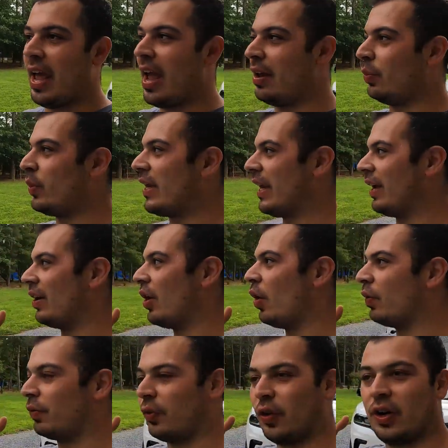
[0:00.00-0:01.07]
and we could
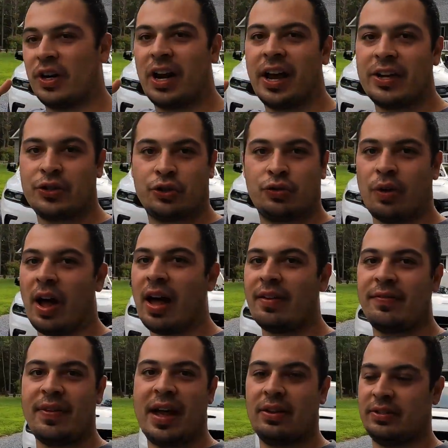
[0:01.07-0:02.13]
go for a nice
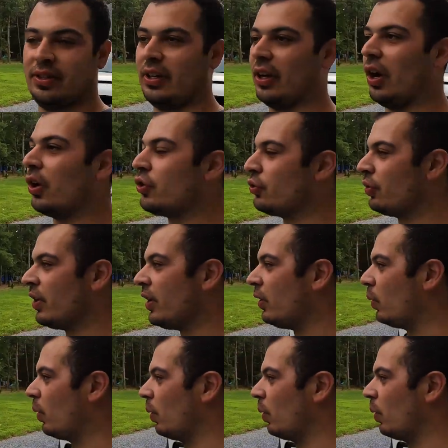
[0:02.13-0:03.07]
drive out to the country,